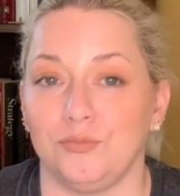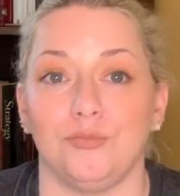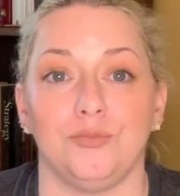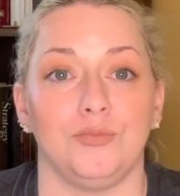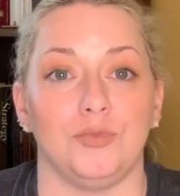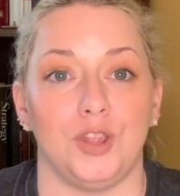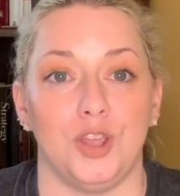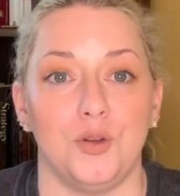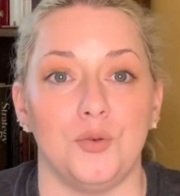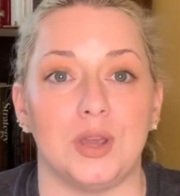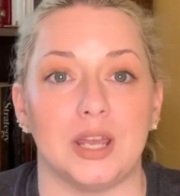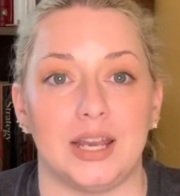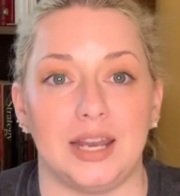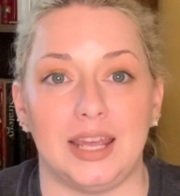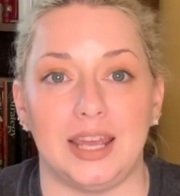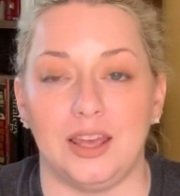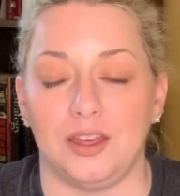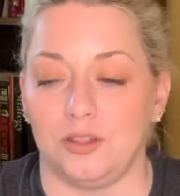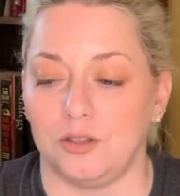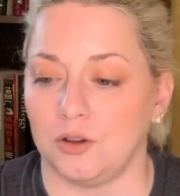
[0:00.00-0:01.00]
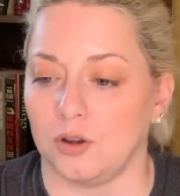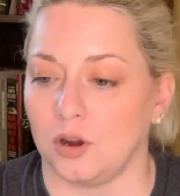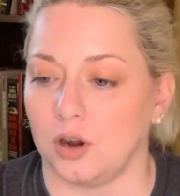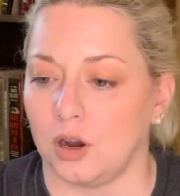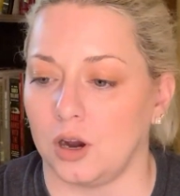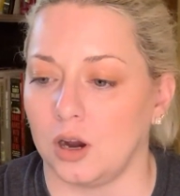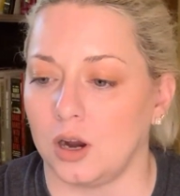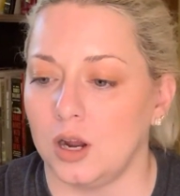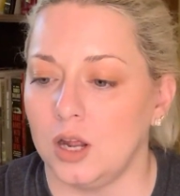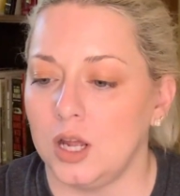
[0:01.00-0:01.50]
you can
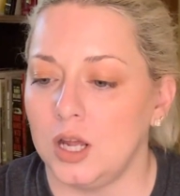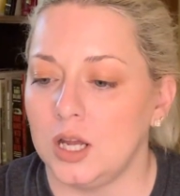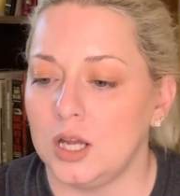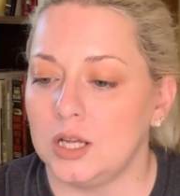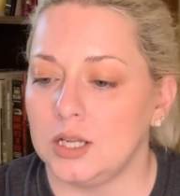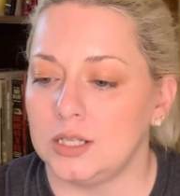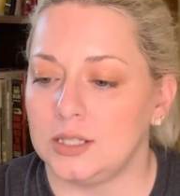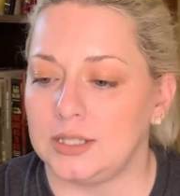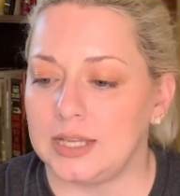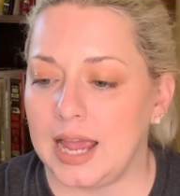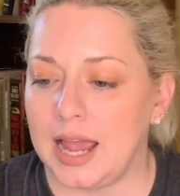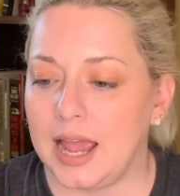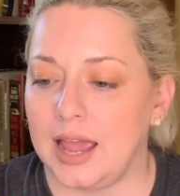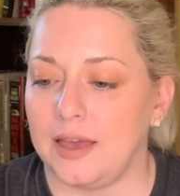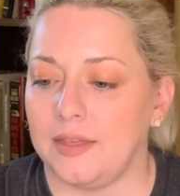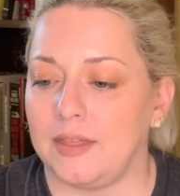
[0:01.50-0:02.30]
either say